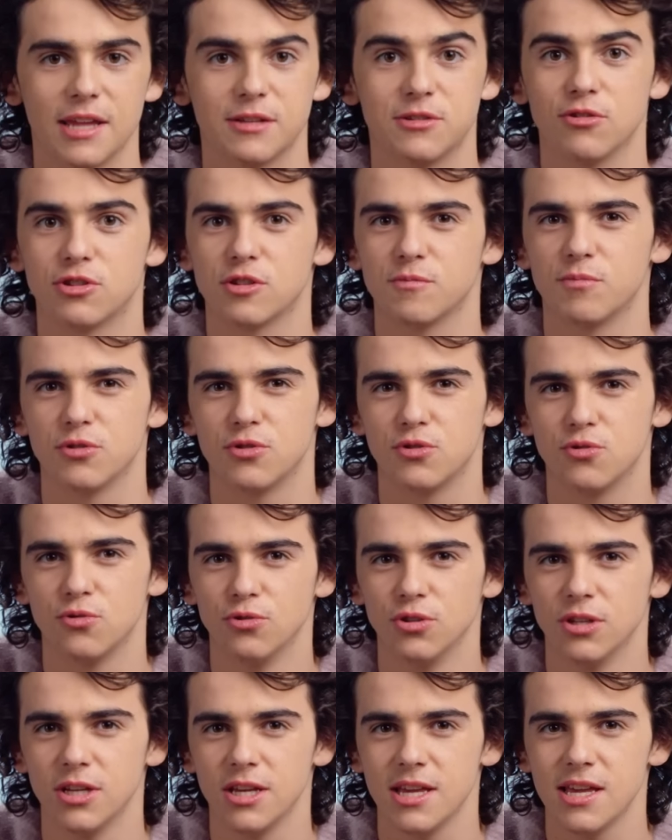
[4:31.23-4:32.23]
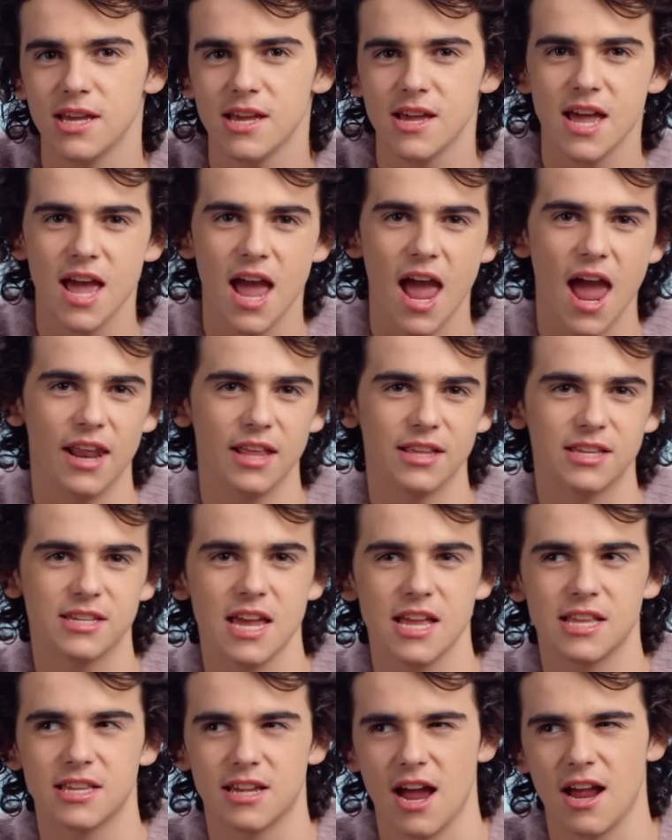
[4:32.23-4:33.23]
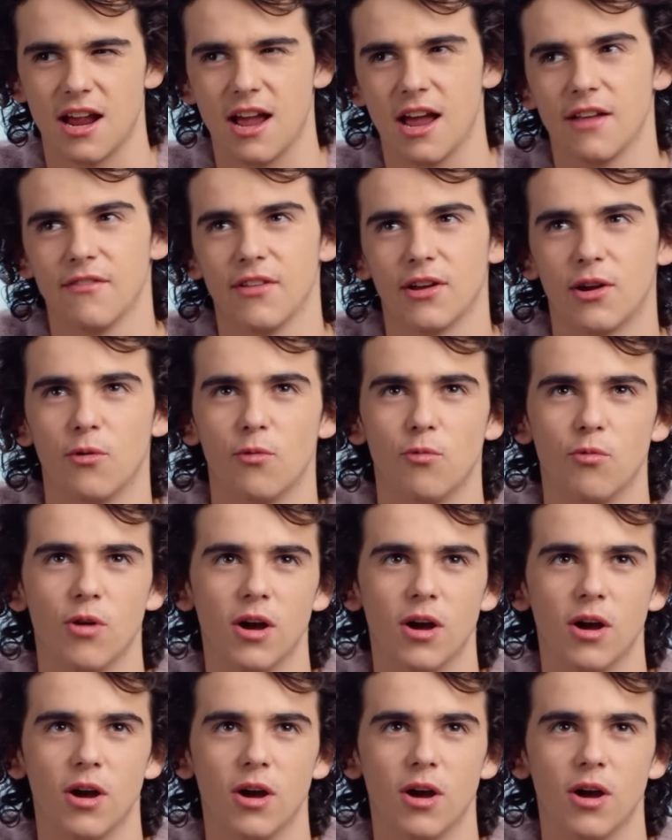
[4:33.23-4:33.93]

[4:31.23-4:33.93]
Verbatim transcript: It has notes of patchouli, and it's got kind of like a